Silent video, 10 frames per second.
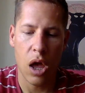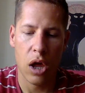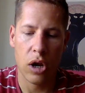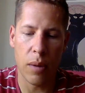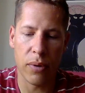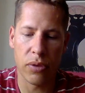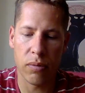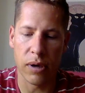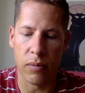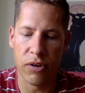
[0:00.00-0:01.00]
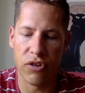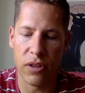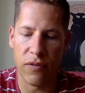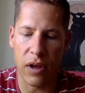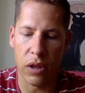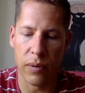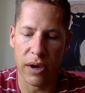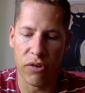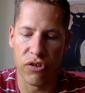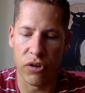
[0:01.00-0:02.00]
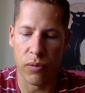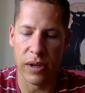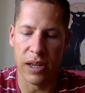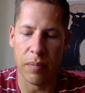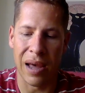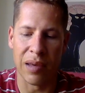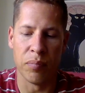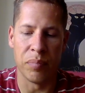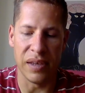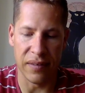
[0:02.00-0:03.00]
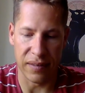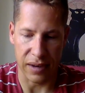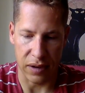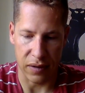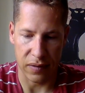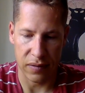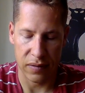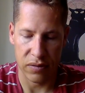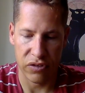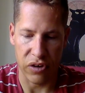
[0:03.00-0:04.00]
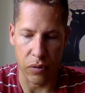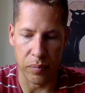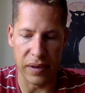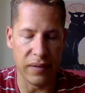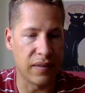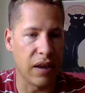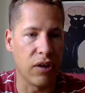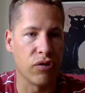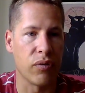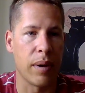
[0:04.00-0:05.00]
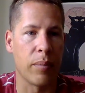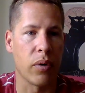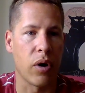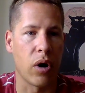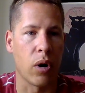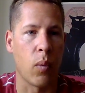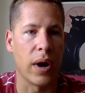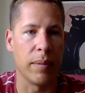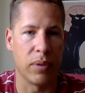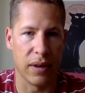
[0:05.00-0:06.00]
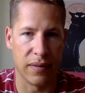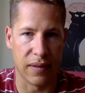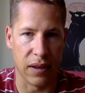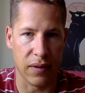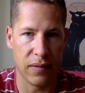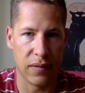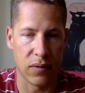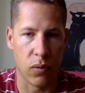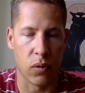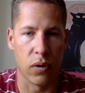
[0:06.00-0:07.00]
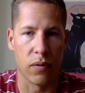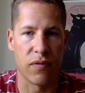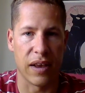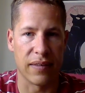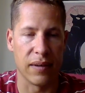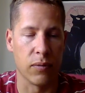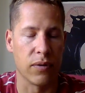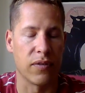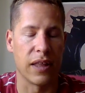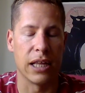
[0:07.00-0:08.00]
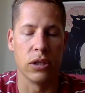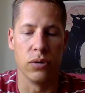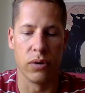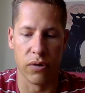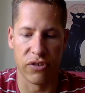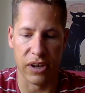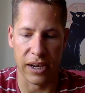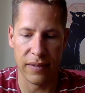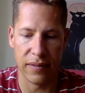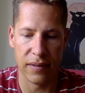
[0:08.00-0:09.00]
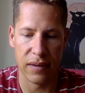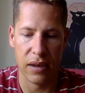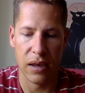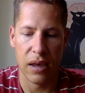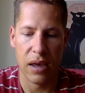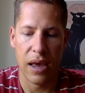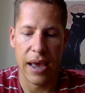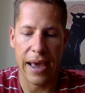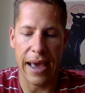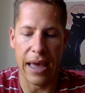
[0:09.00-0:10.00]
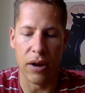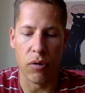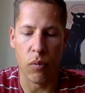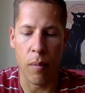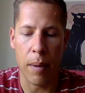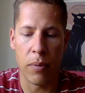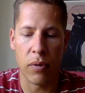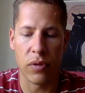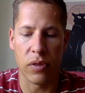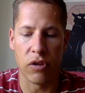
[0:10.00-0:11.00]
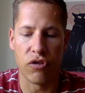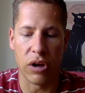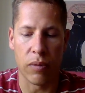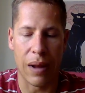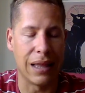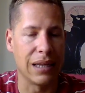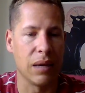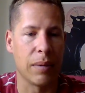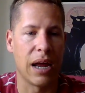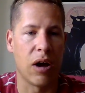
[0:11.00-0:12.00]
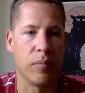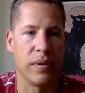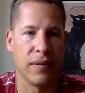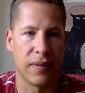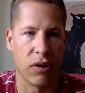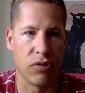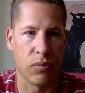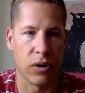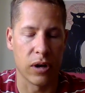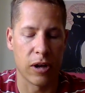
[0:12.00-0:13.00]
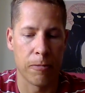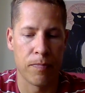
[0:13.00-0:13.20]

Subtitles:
Number 3, which of the following are secreted by B cells? So B cells, remember, are white blood cells, or a fancy word for that, leukocytes. And remember the generality about how B cells work.